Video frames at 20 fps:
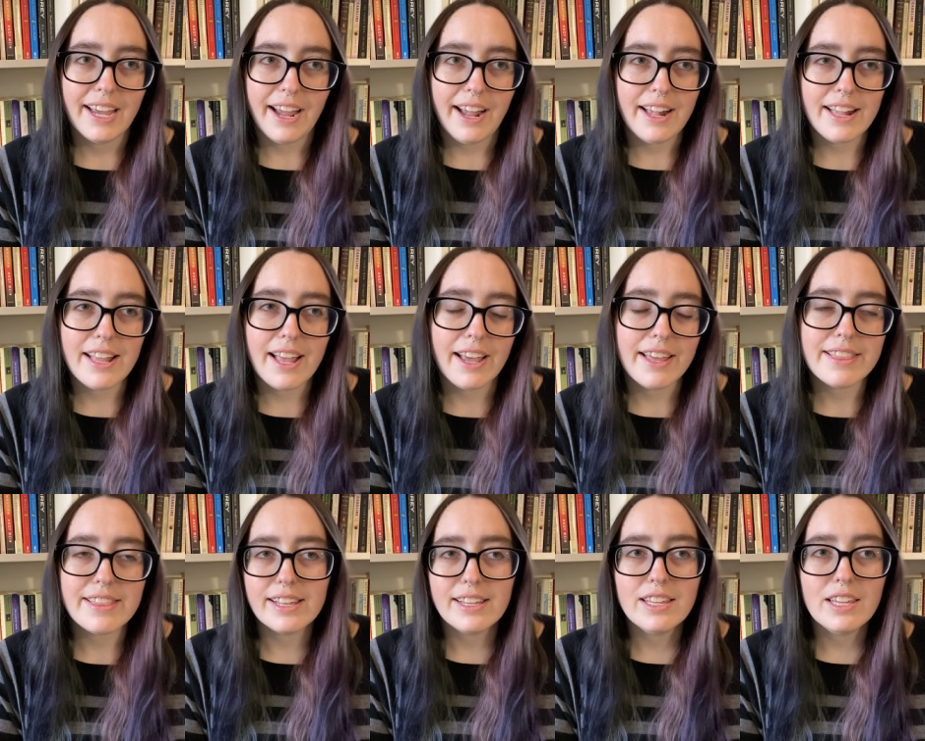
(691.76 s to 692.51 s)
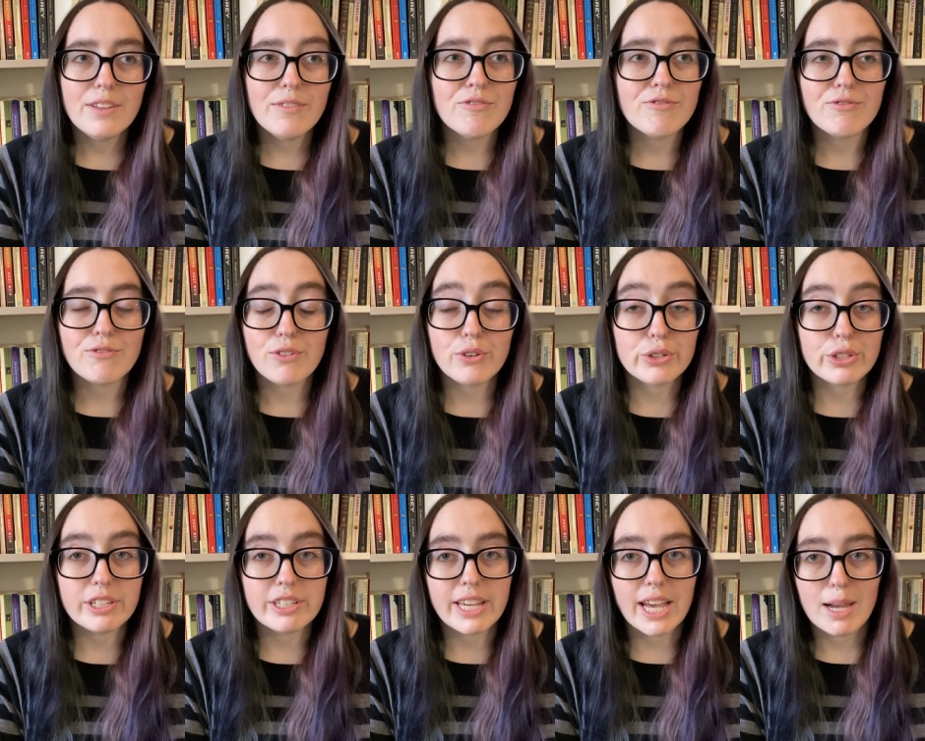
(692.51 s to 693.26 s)
I, I think he
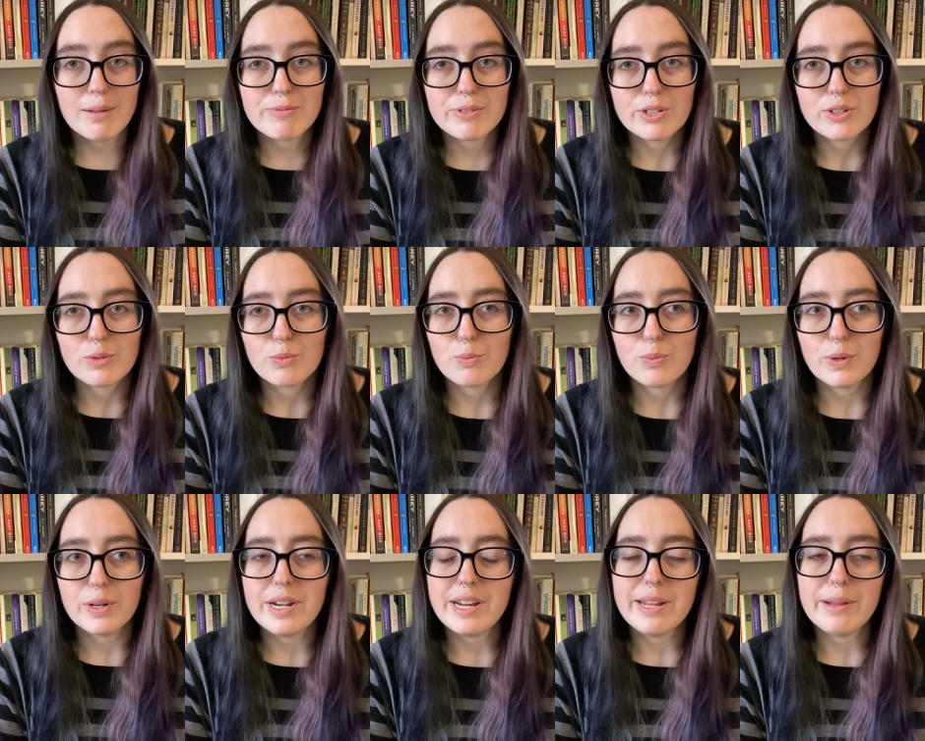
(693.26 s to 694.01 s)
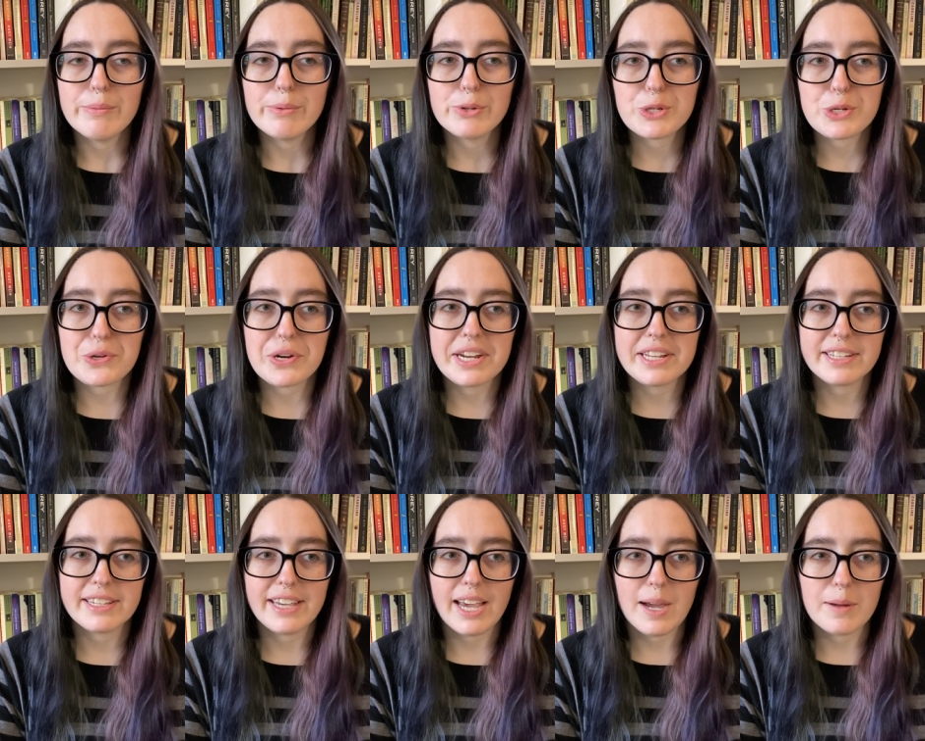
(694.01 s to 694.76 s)
fully captured what he was trying
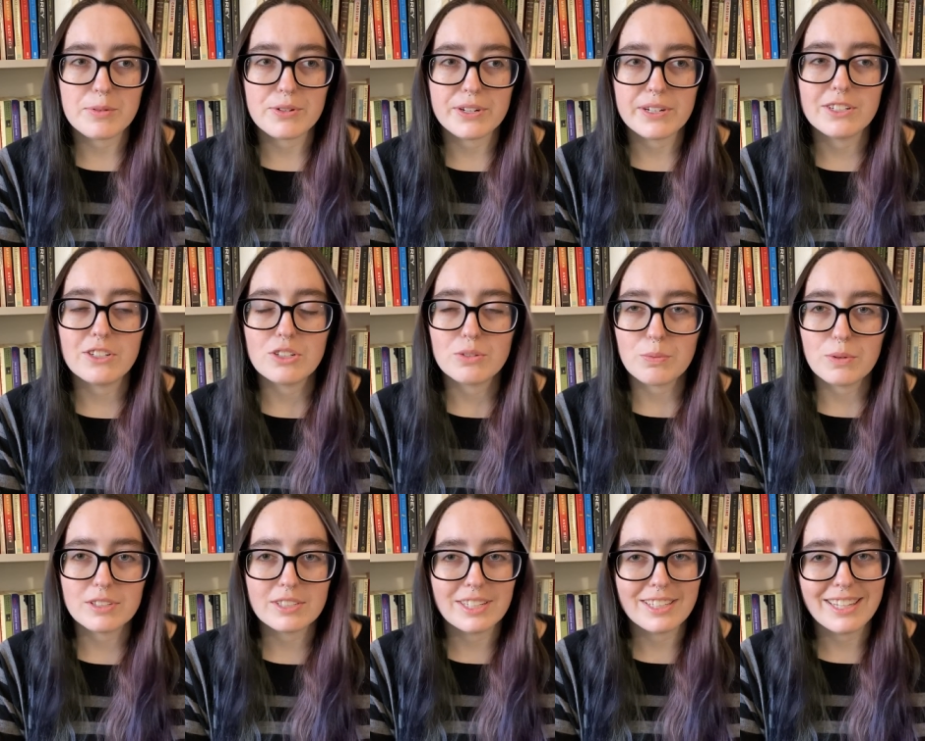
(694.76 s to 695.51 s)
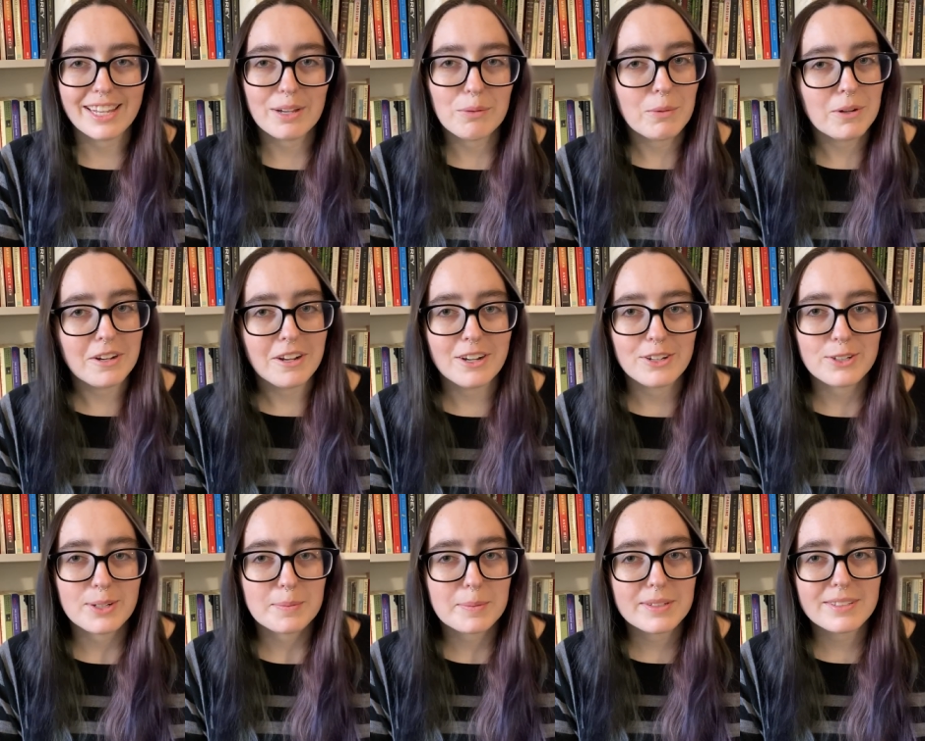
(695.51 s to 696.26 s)
to capture. It just wasn't like
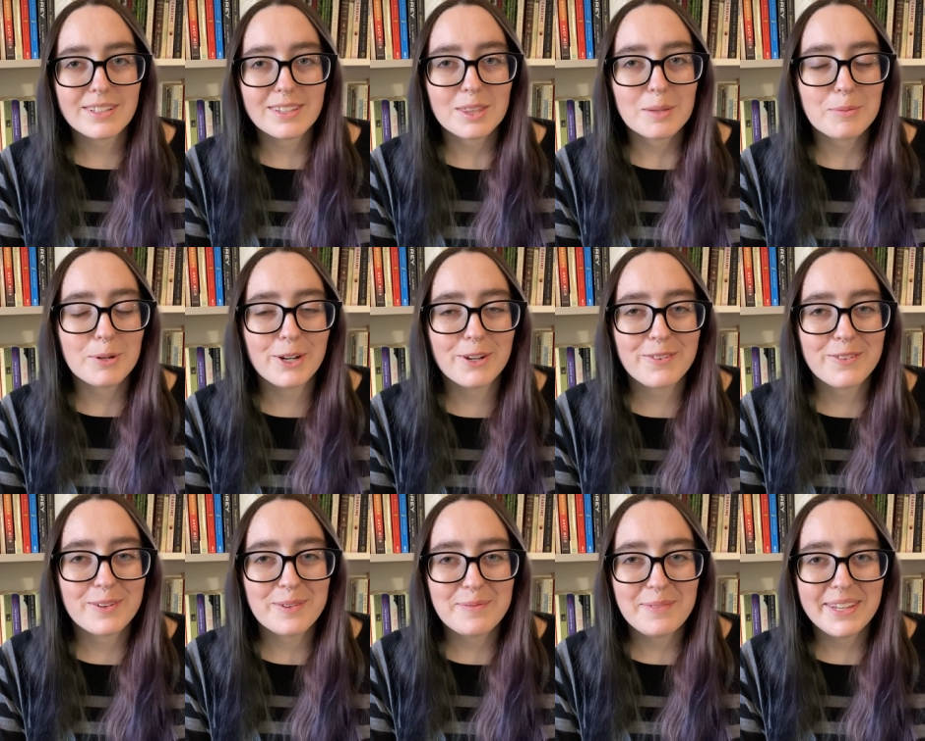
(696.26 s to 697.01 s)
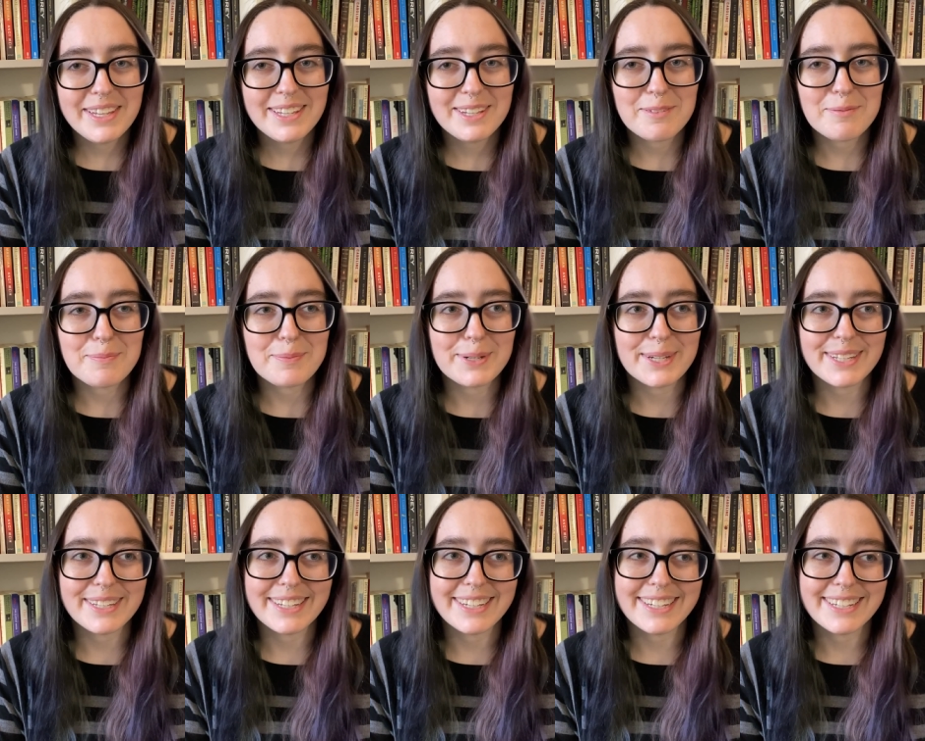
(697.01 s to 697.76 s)
100% the book for me,
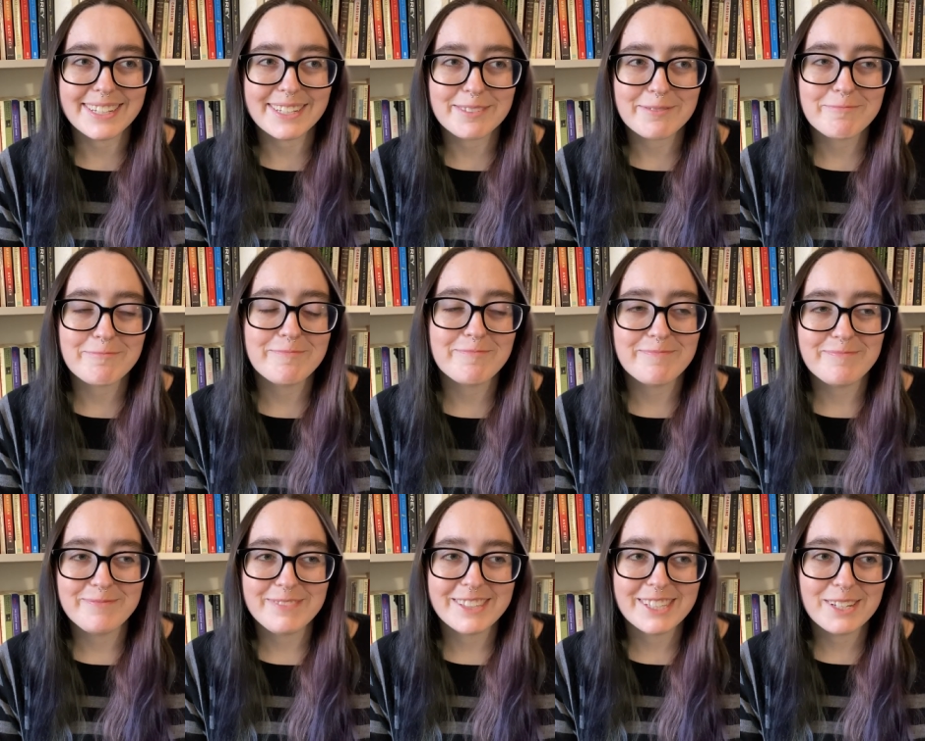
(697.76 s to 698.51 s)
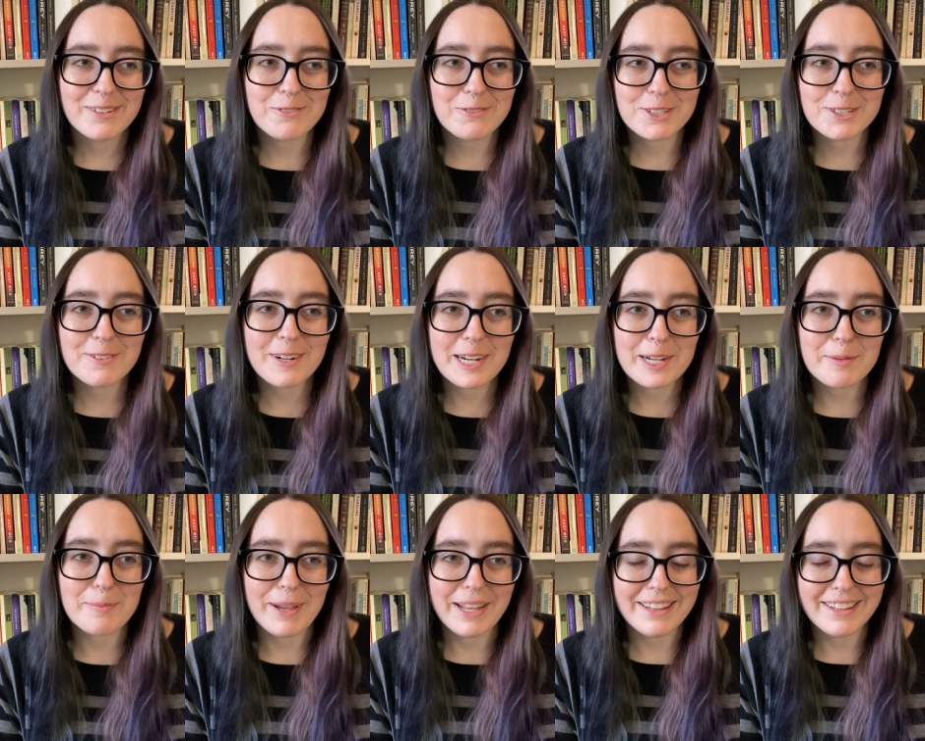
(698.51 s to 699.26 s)
but like would
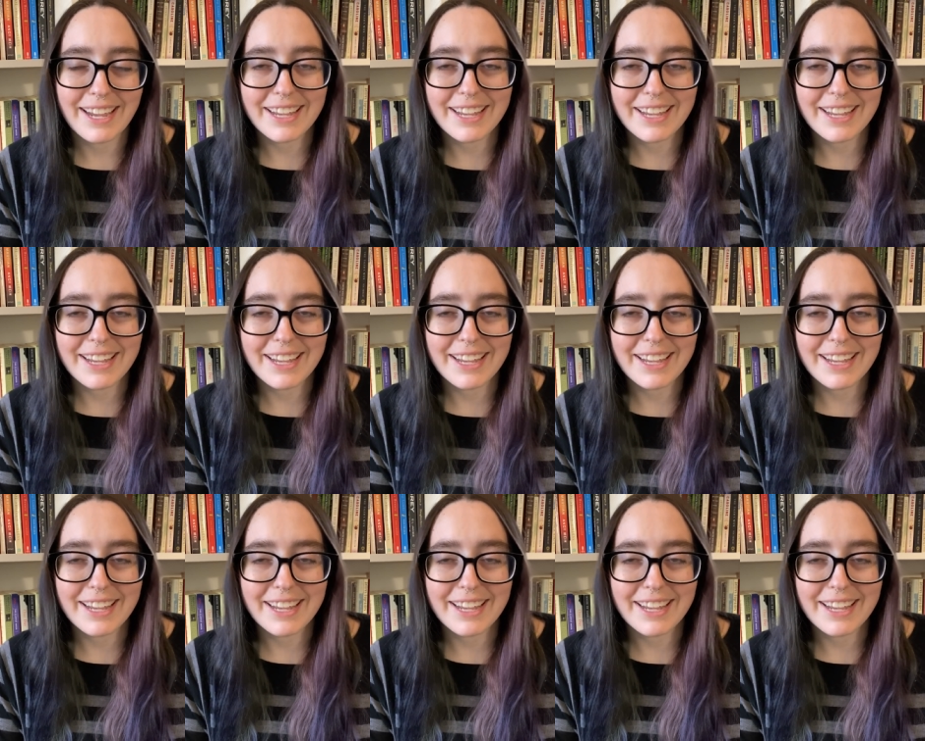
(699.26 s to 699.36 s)
recommend.